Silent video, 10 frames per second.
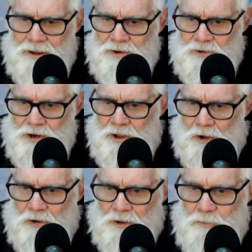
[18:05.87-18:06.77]
she'd
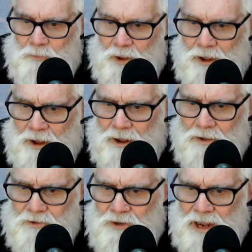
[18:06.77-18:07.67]
call him.
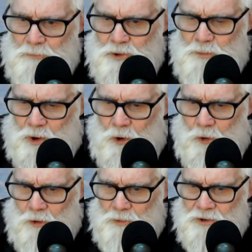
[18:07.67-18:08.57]
Uh, his name was
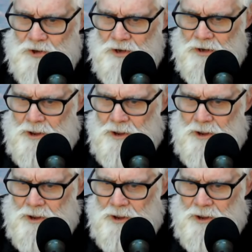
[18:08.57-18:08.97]
McCord, but she'd